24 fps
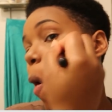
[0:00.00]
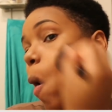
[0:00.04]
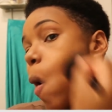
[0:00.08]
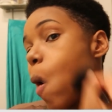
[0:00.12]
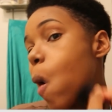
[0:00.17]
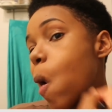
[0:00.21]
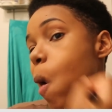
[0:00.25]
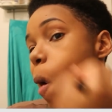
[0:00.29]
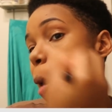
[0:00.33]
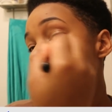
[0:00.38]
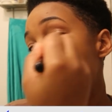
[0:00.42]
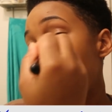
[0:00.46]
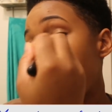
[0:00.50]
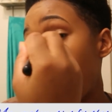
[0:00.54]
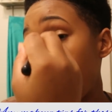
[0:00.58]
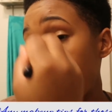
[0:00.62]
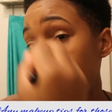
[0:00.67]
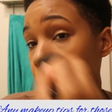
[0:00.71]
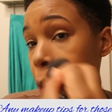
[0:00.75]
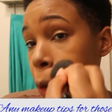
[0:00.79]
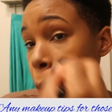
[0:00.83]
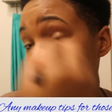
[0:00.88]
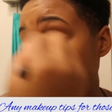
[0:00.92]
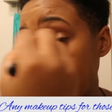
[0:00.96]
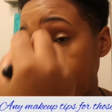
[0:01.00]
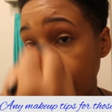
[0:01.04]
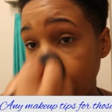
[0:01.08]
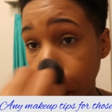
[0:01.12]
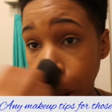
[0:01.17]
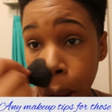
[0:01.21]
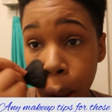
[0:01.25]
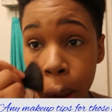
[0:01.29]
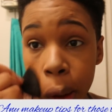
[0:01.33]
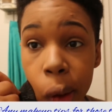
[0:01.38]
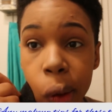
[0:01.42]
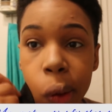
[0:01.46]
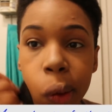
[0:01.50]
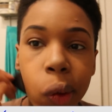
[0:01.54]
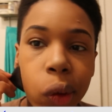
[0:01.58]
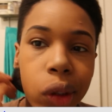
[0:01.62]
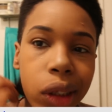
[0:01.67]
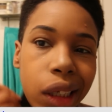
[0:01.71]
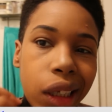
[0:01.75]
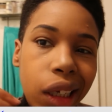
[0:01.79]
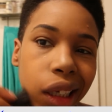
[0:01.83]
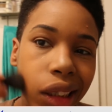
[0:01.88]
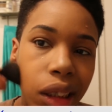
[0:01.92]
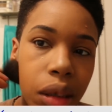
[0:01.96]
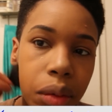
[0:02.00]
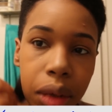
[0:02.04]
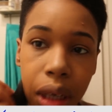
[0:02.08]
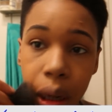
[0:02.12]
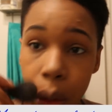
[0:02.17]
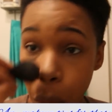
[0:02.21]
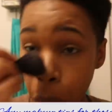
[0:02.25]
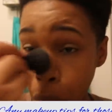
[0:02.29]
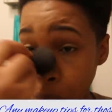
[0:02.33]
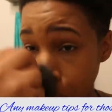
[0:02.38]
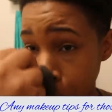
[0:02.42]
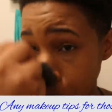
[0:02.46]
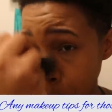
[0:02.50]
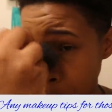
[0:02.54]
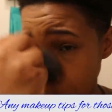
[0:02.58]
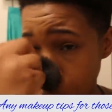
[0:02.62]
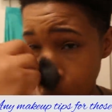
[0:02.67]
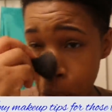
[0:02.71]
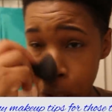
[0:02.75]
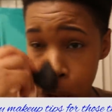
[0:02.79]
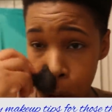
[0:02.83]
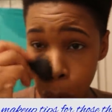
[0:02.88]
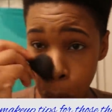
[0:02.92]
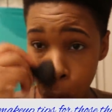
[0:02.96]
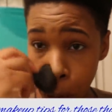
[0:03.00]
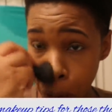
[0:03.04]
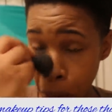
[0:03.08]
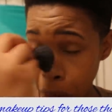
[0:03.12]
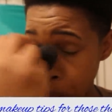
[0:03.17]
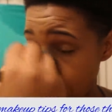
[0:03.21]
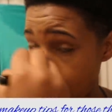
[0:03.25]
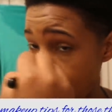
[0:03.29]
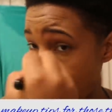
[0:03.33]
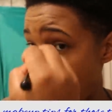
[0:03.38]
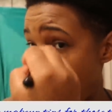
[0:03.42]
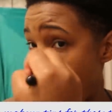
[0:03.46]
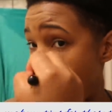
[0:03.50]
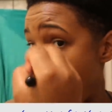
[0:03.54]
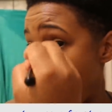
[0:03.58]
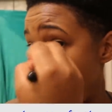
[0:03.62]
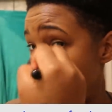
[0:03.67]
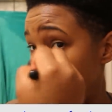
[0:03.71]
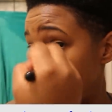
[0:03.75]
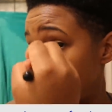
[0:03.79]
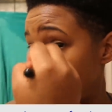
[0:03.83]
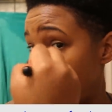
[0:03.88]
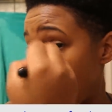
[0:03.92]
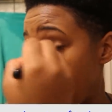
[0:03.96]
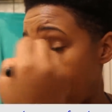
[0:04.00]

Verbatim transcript: um, that's on your nose. And that's something I'm working on, is working on this